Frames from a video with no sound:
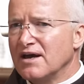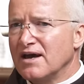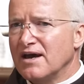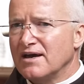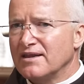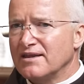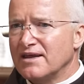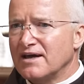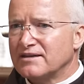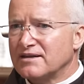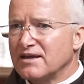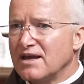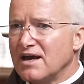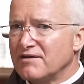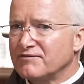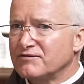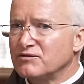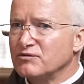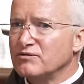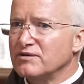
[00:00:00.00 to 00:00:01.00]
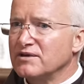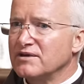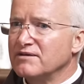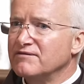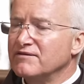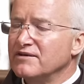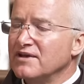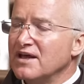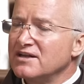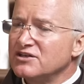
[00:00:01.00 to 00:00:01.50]
and that they have to
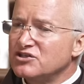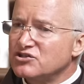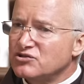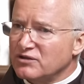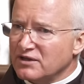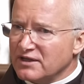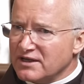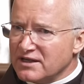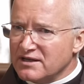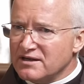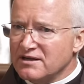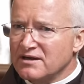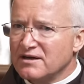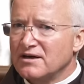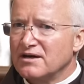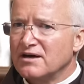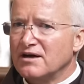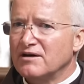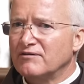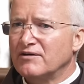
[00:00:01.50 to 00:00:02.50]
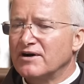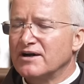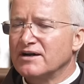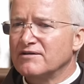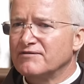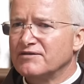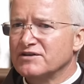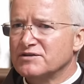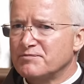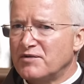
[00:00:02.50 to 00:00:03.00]
eventually, all right,
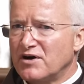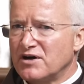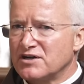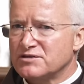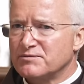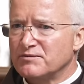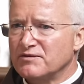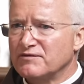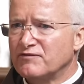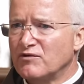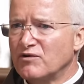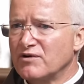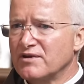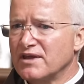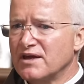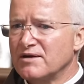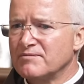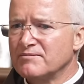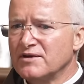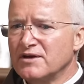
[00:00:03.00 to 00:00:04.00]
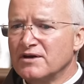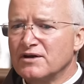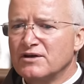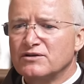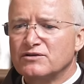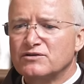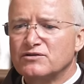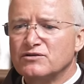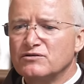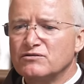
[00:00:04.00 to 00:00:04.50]
if it's possible for them,
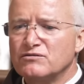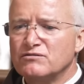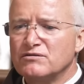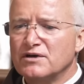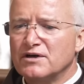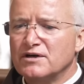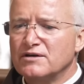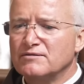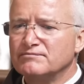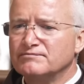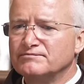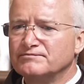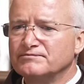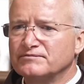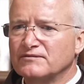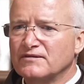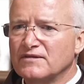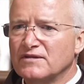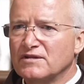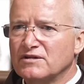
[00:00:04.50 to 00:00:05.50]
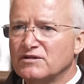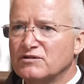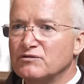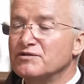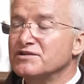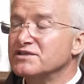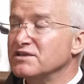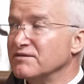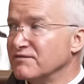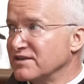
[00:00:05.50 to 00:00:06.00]
to
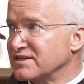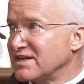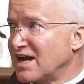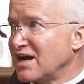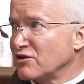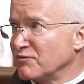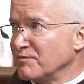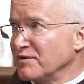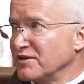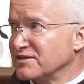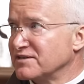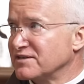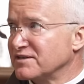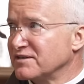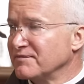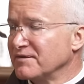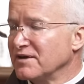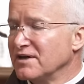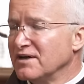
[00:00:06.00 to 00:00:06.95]
receive the sacraments.